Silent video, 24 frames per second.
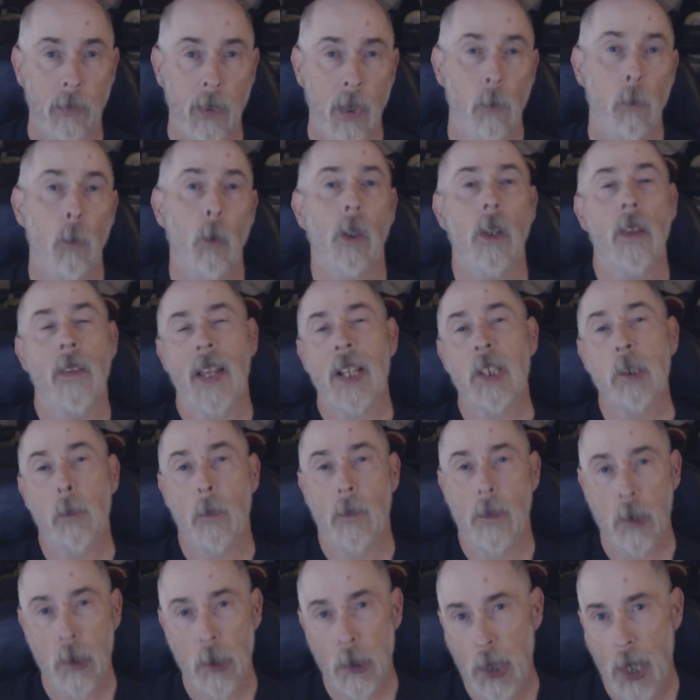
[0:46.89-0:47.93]
And really, that's
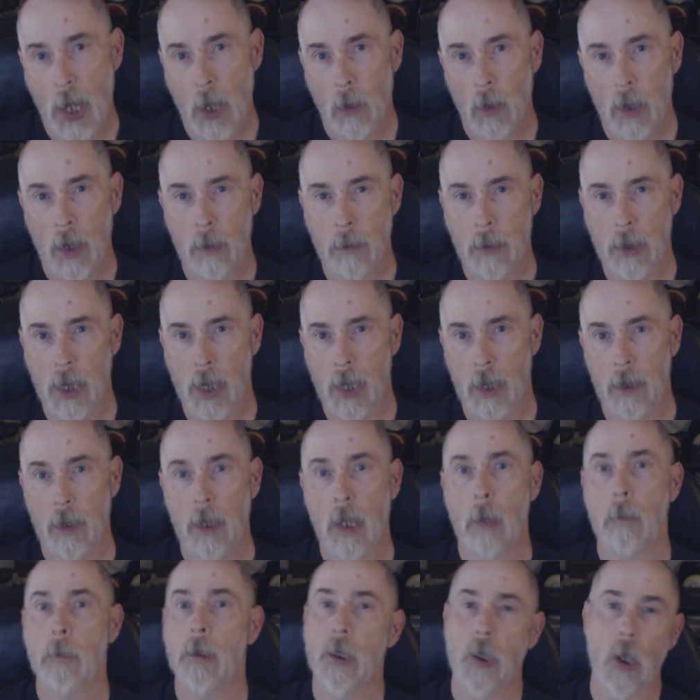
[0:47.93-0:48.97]
where this channel comes in.
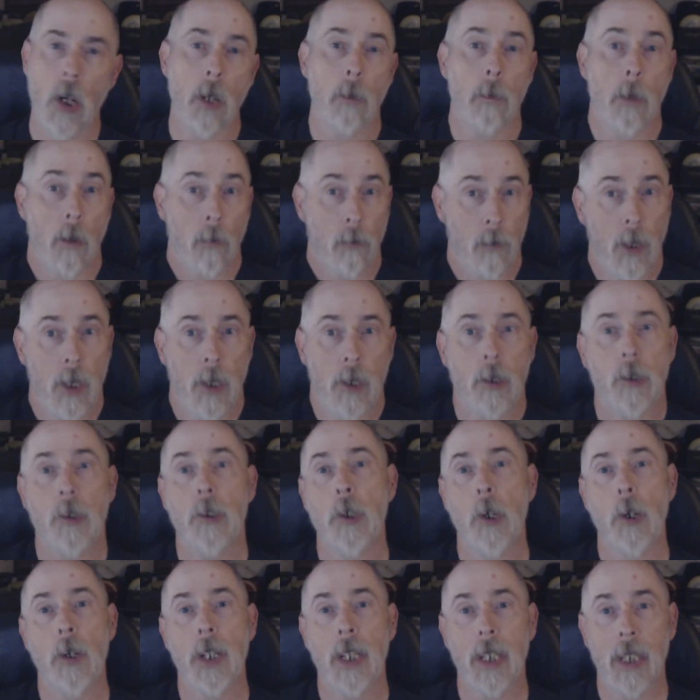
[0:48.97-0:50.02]
I'm starting my fitness
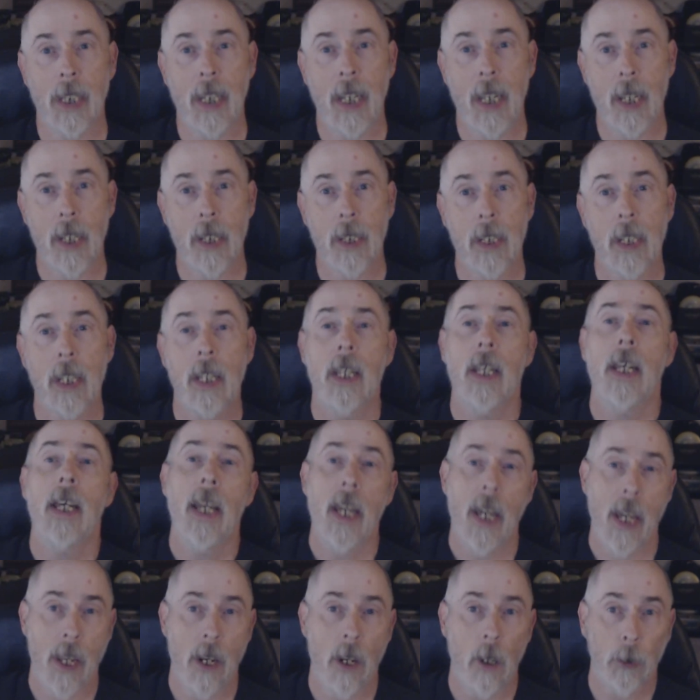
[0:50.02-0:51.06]
journey again,
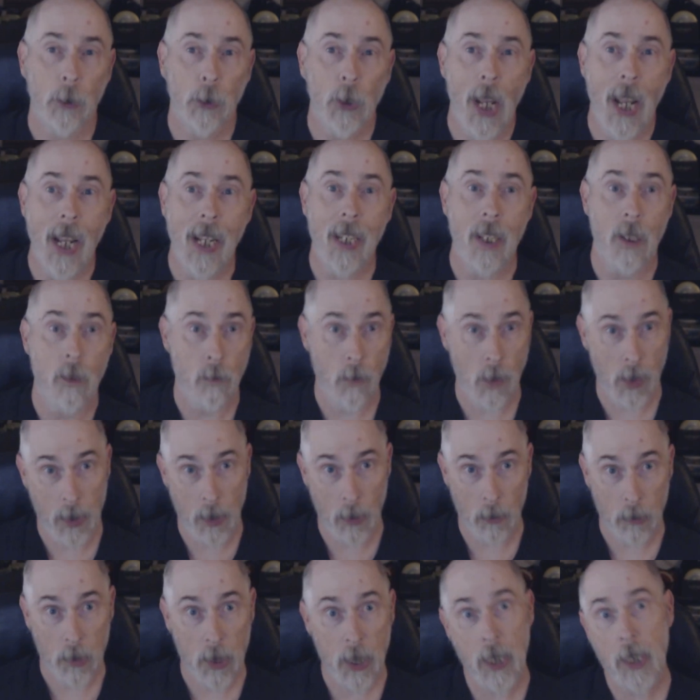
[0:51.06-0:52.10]
and I'll track it in
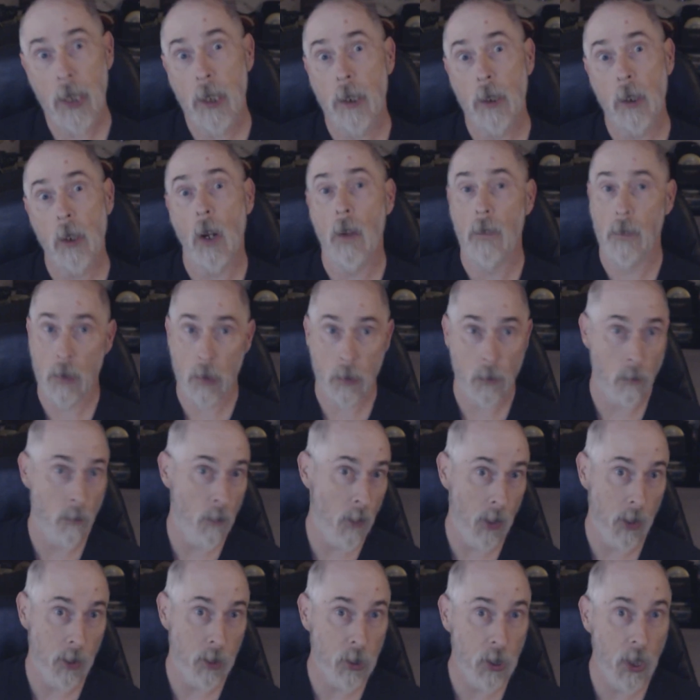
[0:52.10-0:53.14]
videos here on this
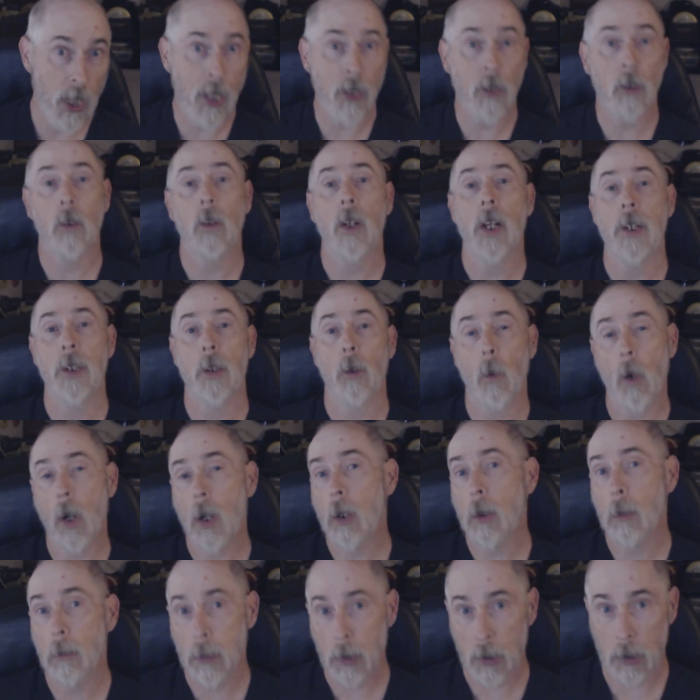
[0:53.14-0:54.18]
very channel, and you're
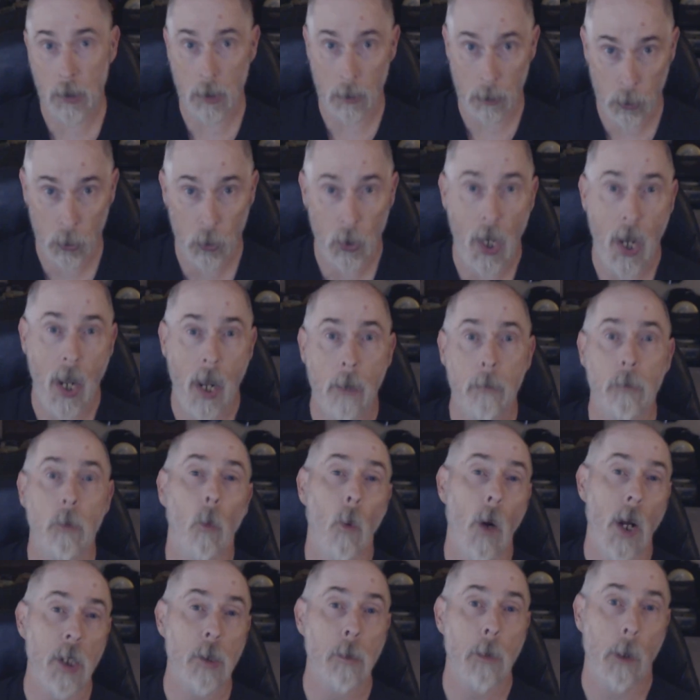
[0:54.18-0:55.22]
welcome to subscribe to
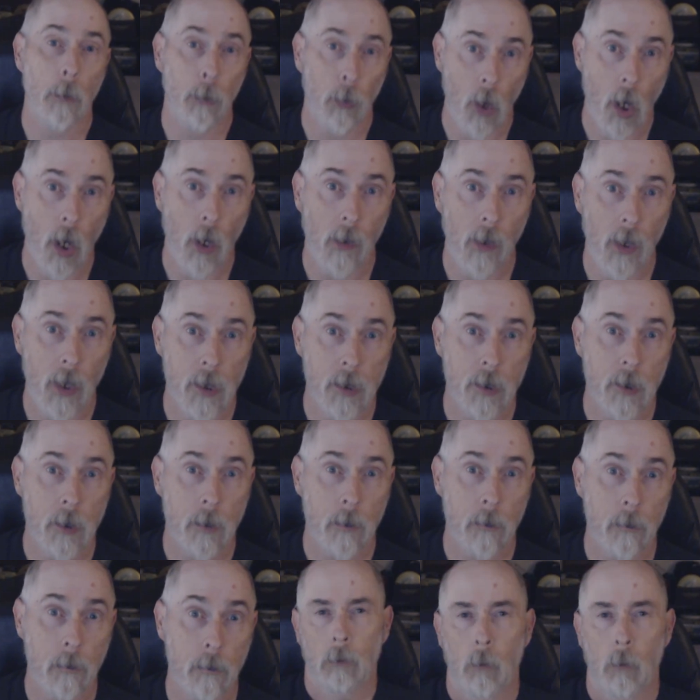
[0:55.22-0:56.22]
watch my progress.